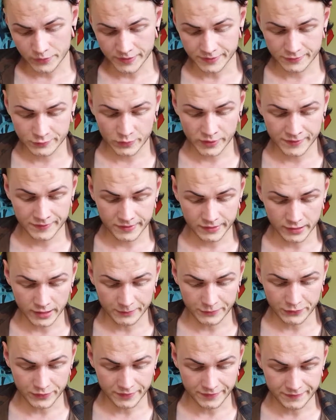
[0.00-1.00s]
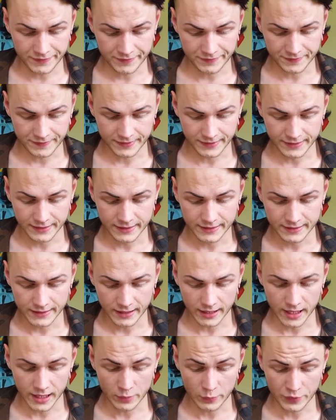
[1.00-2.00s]
let's try and take it up to 50.
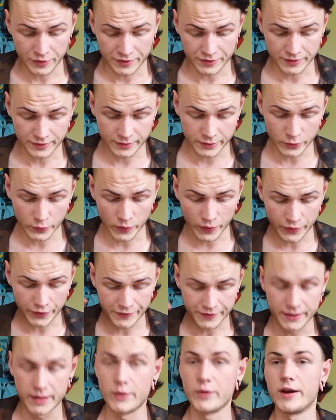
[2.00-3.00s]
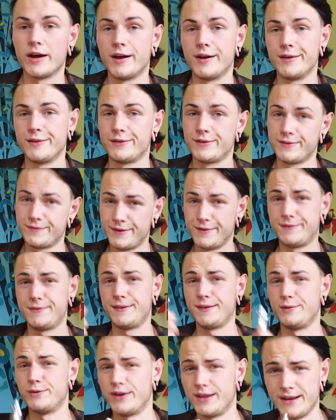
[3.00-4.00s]
We're gonna go hard now, guys.
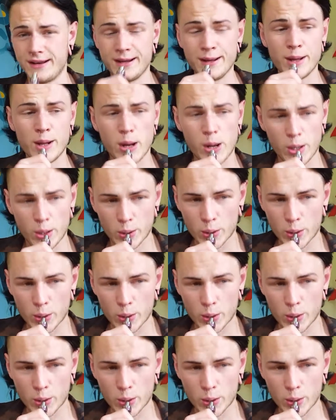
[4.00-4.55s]
50, ready?